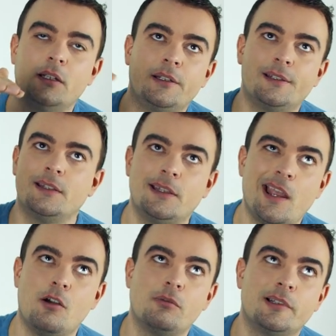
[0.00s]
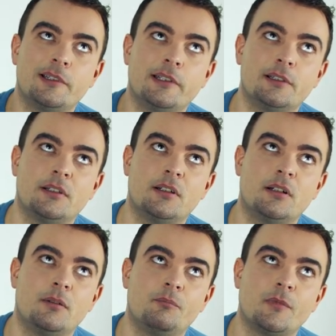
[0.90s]
It now in
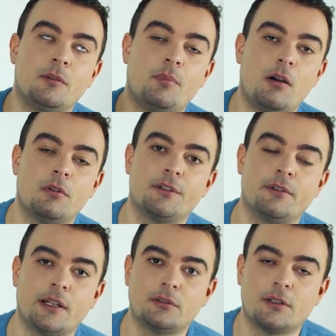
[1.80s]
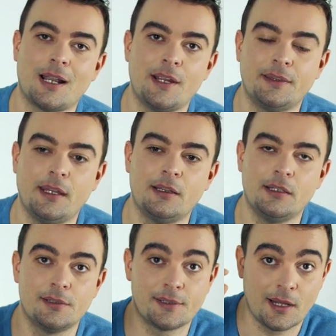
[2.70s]
the Powwerdirector 19,
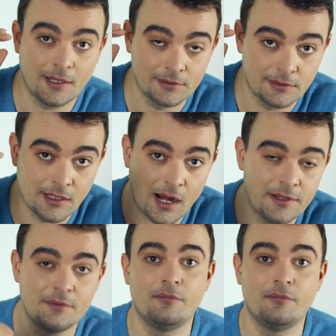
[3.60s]
it's at the 9